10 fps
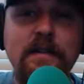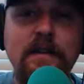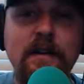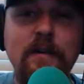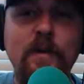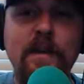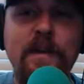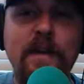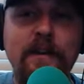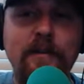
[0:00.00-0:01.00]

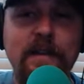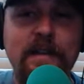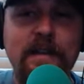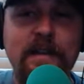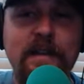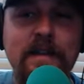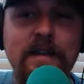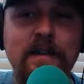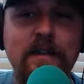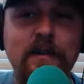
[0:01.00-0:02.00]
Utwe, Ederle,
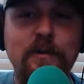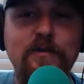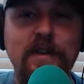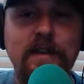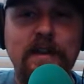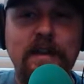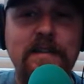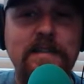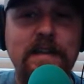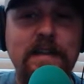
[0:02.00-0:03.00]
Ide, Oj,
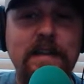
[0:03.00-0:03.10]
Ase,